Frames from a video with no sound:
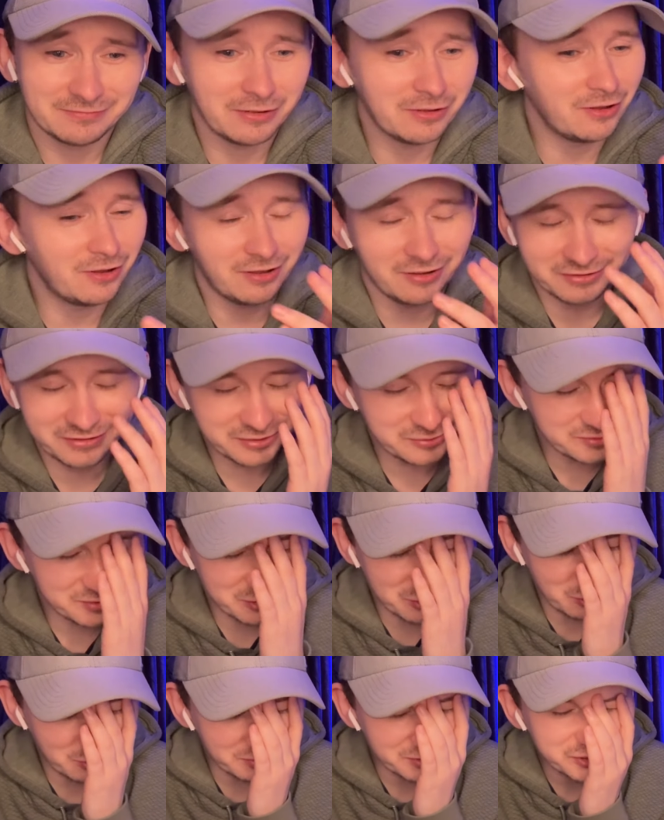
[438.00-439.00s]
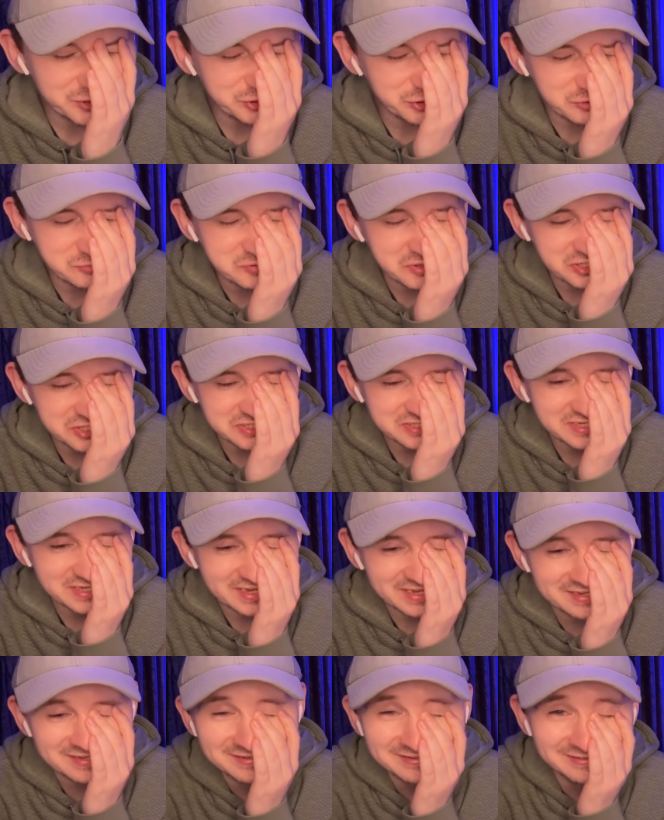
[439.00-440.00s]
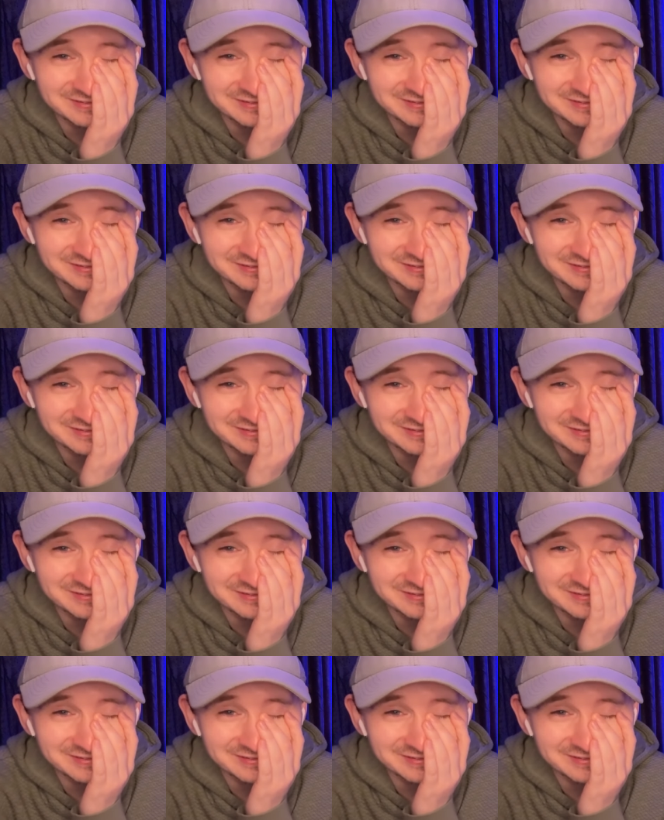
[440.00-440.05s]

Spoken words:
Oh, here we go with the shoe brushes again.